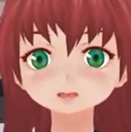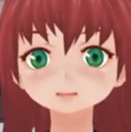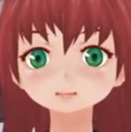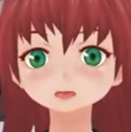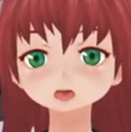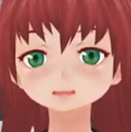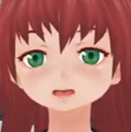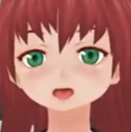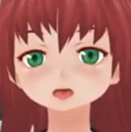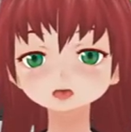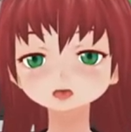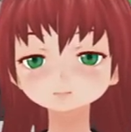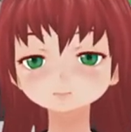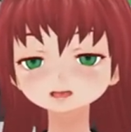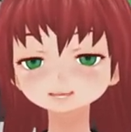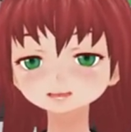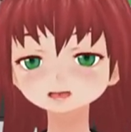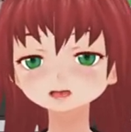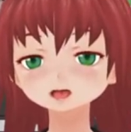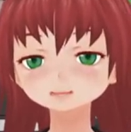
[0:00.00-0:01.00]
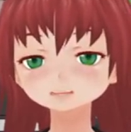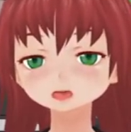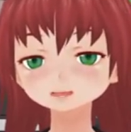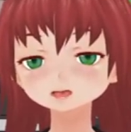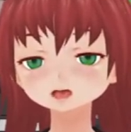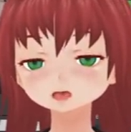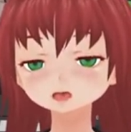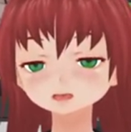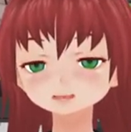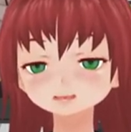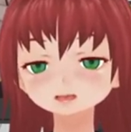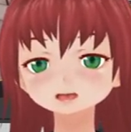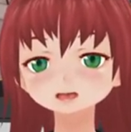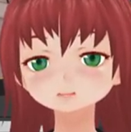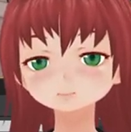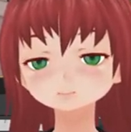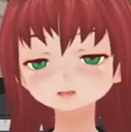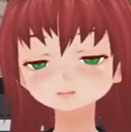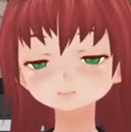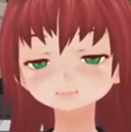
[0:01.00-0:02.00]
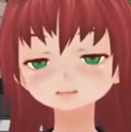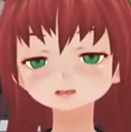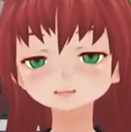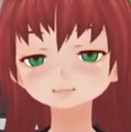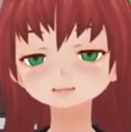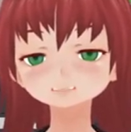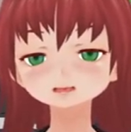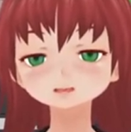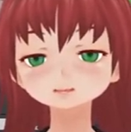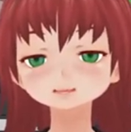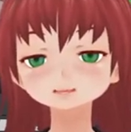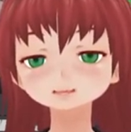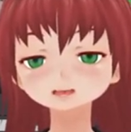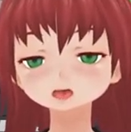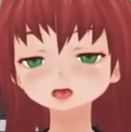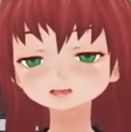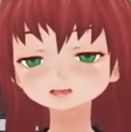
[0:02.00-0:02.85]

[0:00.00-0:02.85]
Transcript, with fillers: We have our character now in the project, but she's just